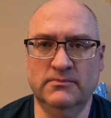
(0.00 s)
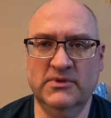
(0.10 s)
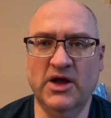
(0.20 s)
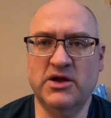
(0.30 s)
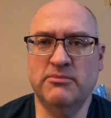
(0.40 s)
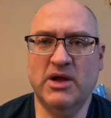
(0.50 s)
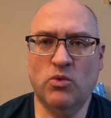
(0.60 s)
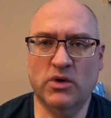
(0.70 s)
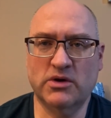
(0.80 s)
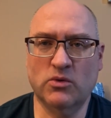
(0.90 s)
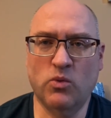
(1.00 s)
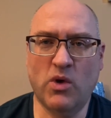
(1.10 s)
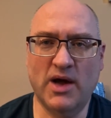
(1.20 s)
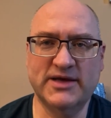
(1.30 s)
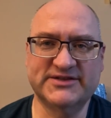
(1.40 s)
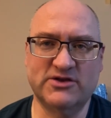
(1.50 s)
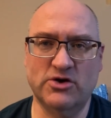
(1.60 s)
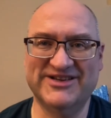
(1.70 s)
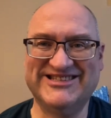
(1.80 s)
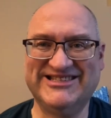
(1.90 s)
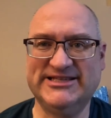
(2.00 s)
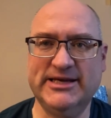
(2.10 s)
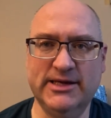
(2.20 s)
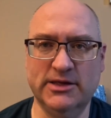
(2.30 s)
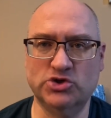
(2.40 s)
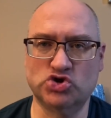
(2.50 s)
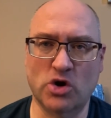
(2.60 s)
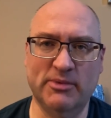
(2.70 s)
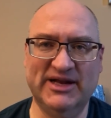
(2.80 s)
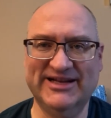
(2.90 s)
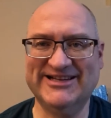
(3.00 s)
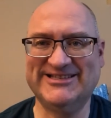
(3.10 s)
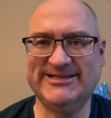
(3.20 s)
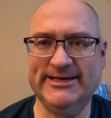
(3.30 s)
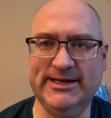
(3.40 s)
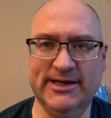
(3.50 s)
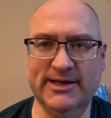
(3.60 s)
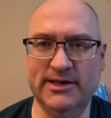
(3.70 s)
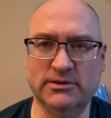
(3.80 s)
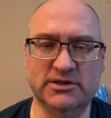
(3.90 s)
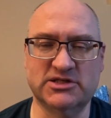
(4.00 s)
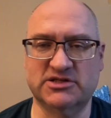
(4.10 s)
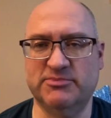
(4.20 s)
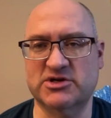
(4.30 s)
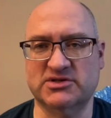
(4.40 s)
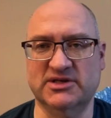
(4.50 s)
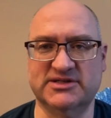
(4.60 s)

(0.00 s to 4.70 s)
Now you may wonder, why is there a Z in German and a T in English, especially